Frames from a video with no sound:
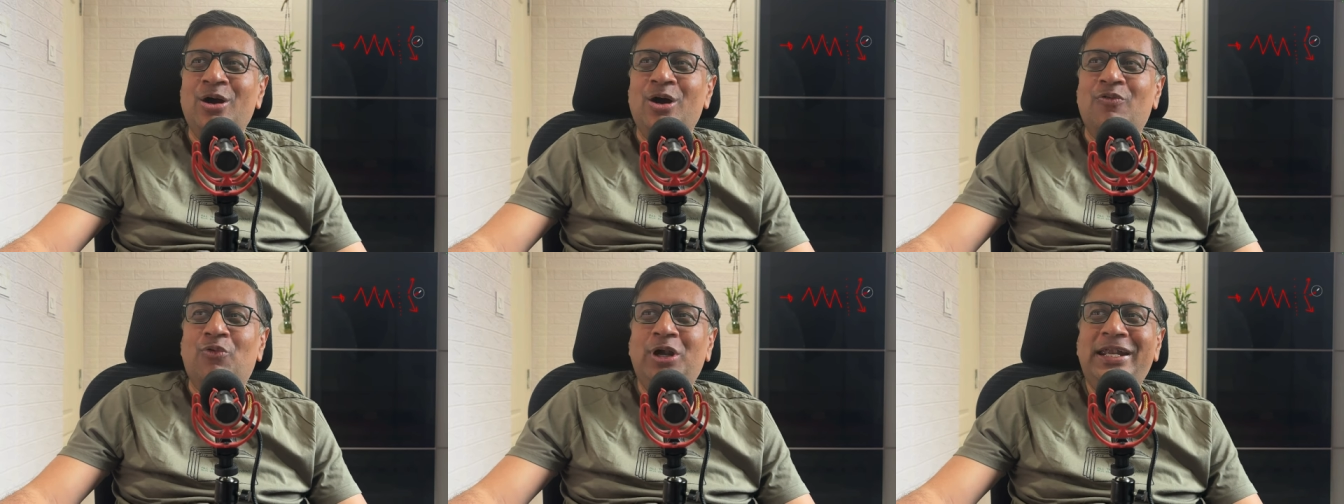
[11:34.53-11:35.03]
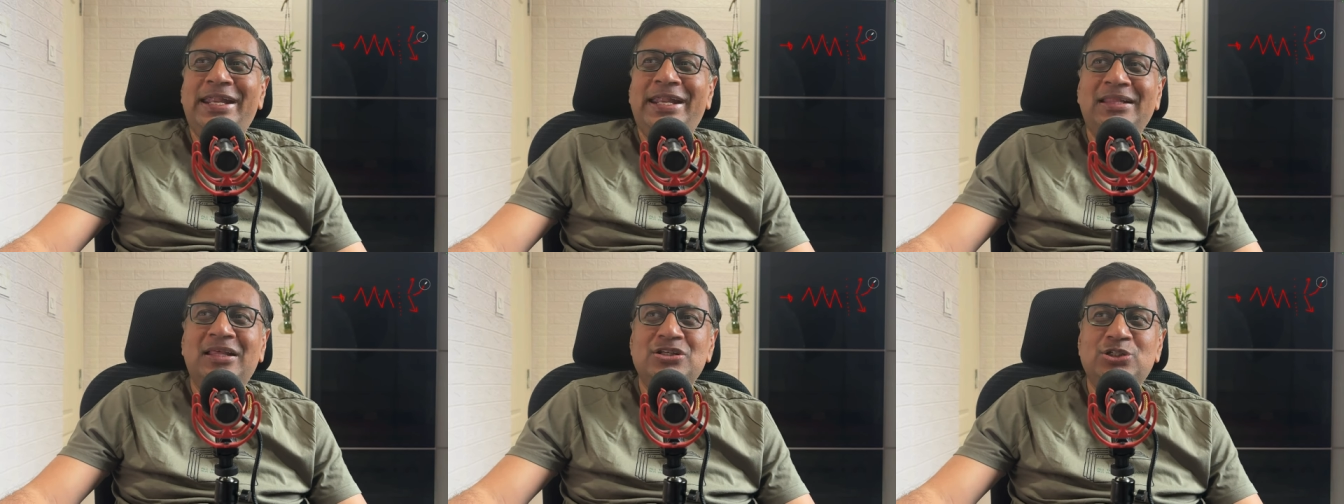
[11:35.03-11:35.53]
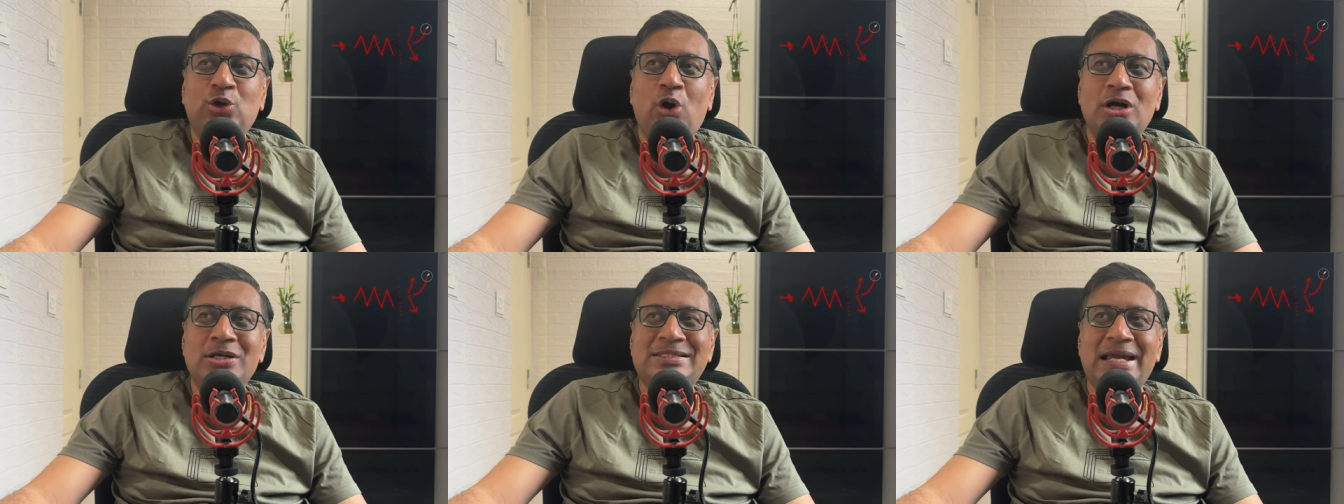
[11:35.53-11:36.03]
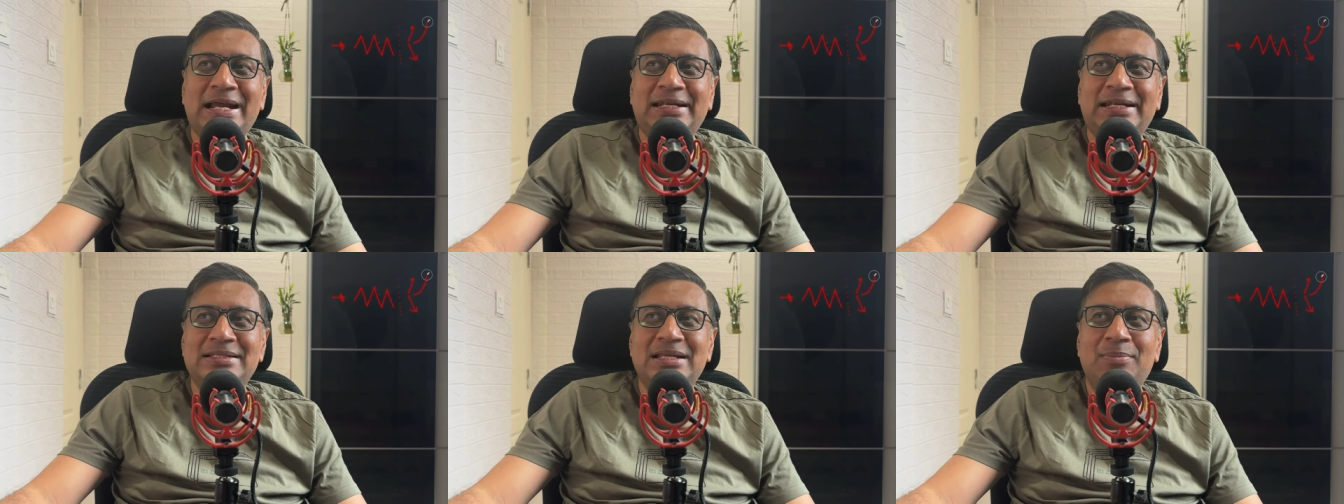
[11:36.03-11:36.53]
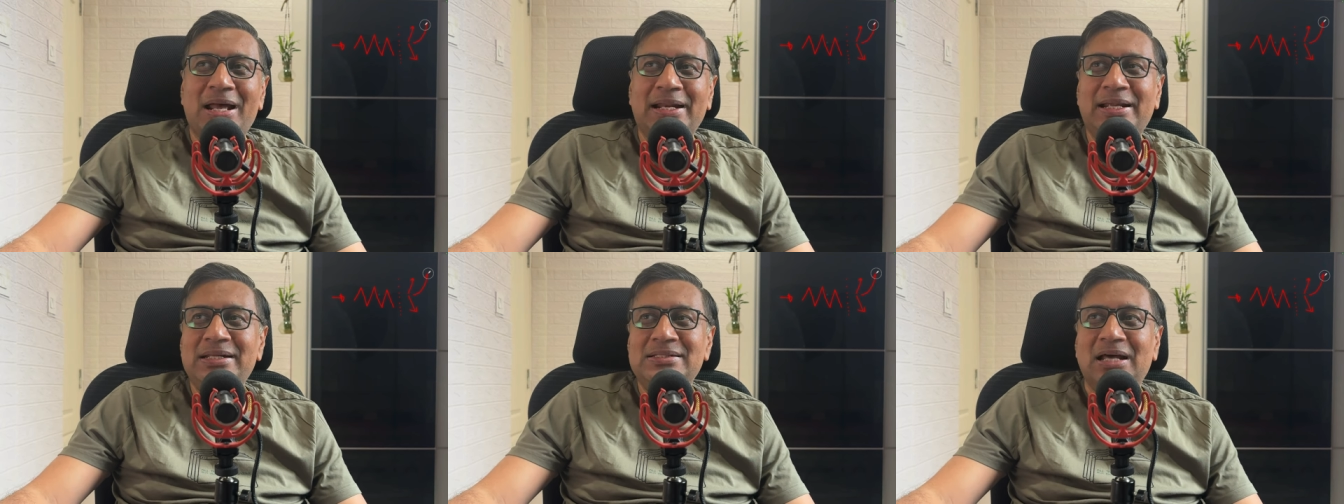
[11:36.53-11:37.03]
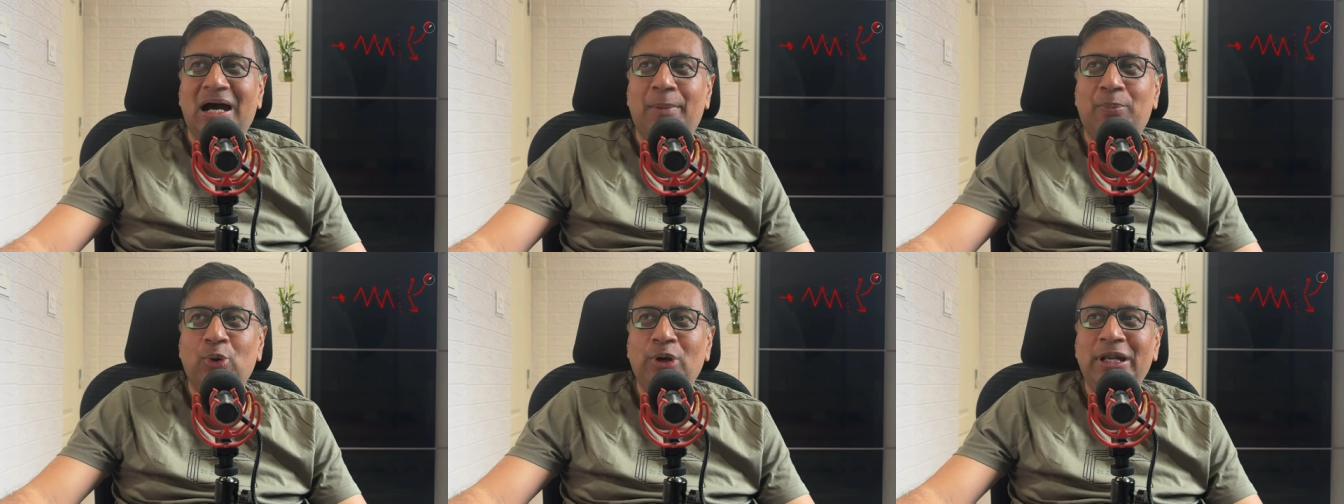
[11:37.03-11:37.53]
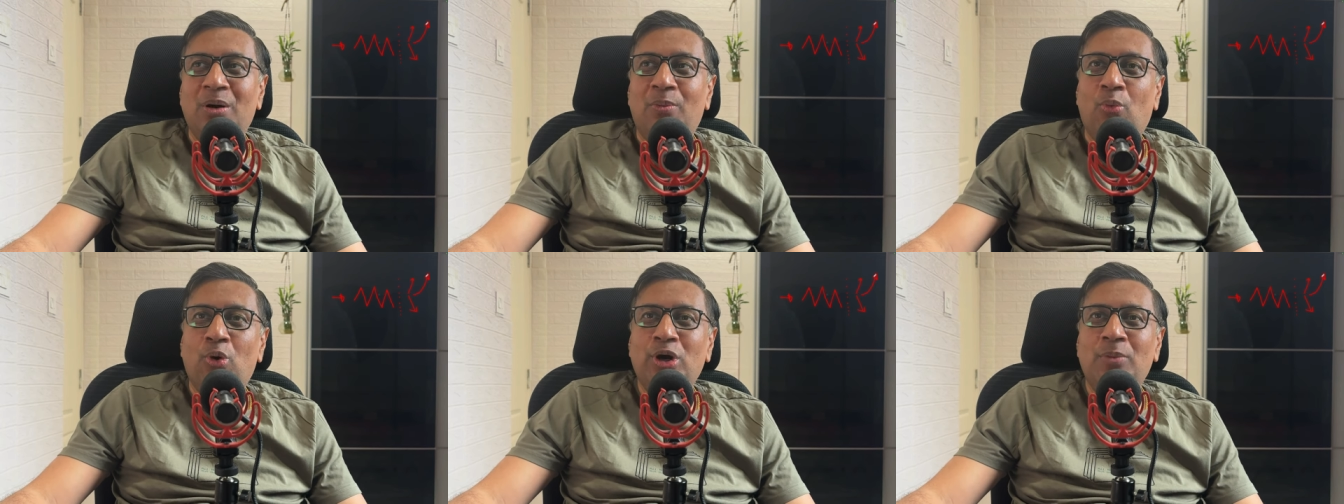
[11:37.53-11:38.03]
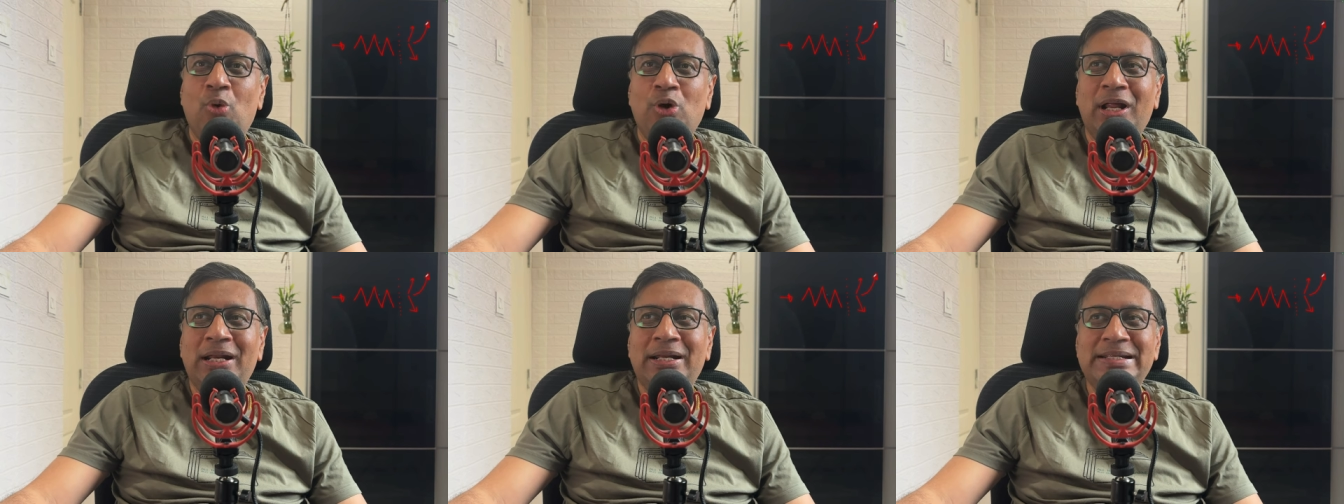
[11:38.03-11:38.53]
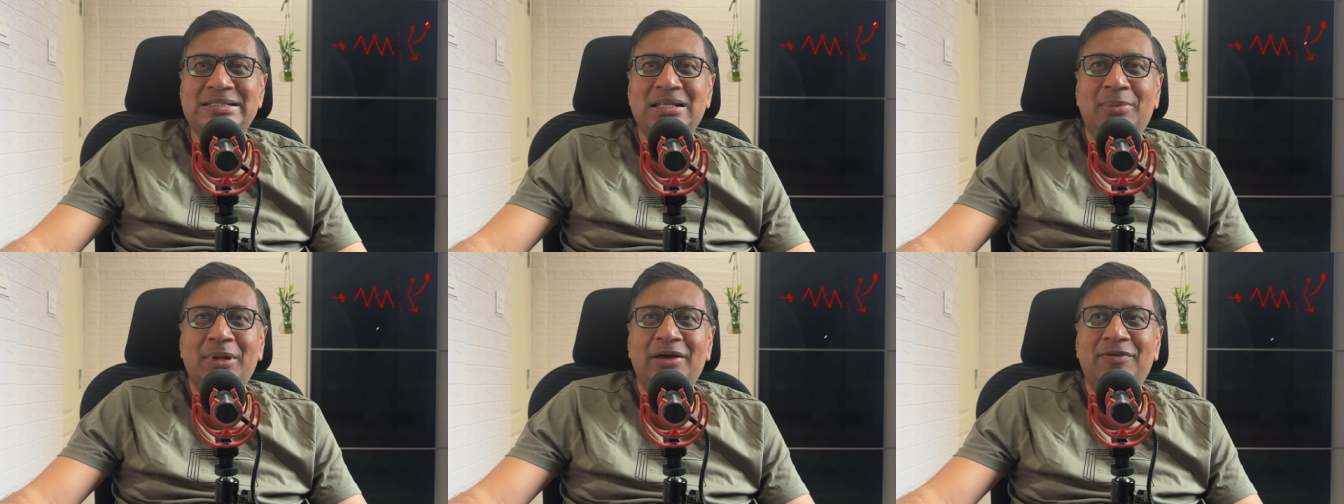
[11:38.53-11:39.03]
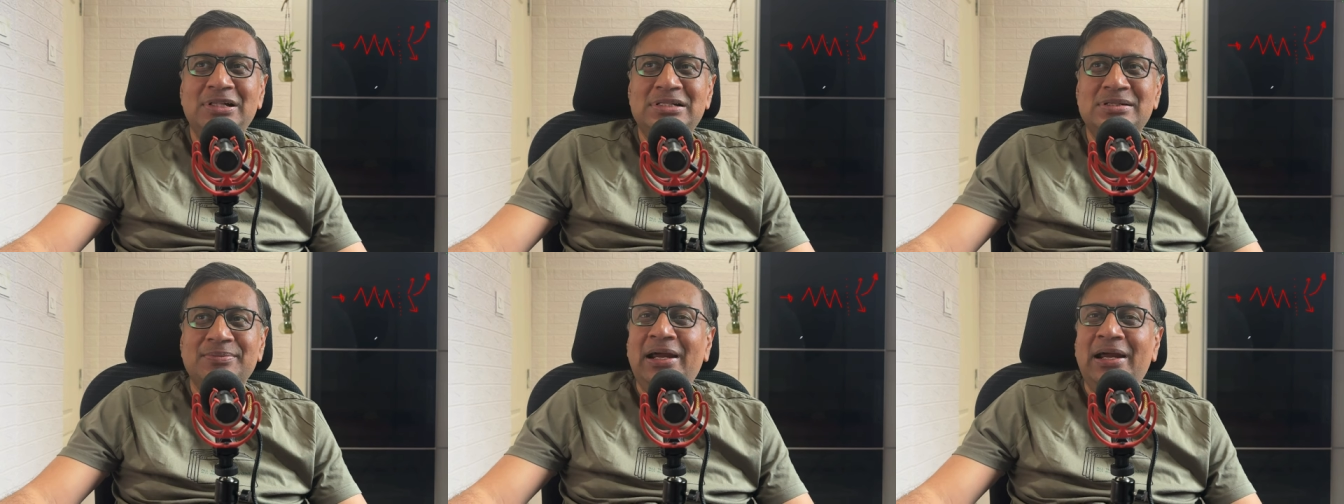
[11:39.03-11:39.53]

would take the stock sectors and markets up only more and more unreasonable levels.